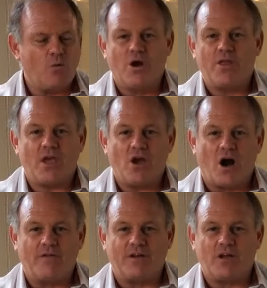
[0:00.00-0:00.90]
worthy
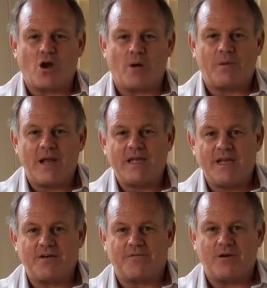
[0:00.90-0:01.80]
of a completely
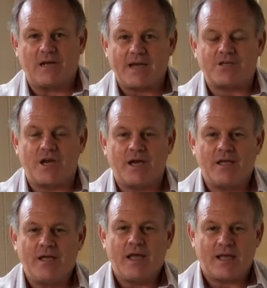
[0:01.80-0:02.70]
different lecture
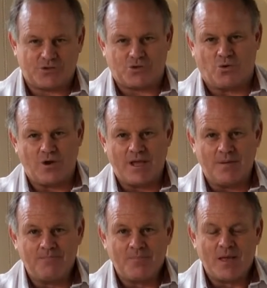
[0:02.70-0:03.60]
and story.
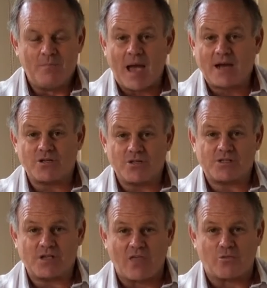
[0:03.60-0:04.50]
Back to the
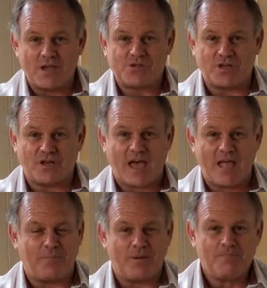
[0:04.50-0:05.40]
Southwestern
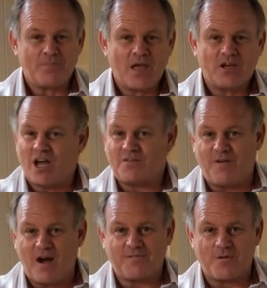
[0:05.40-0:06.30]
Cape, not
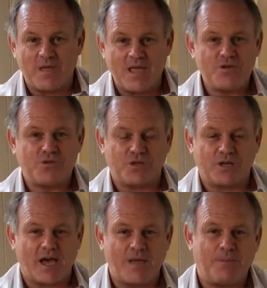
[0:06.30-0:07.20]
far from the Eastern
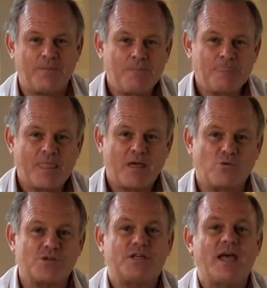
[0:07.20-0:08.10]
Cape, it
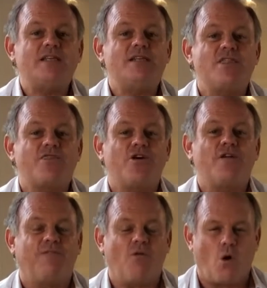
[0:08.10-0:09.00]
was in
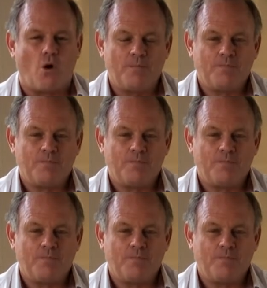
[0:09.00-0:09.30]
1834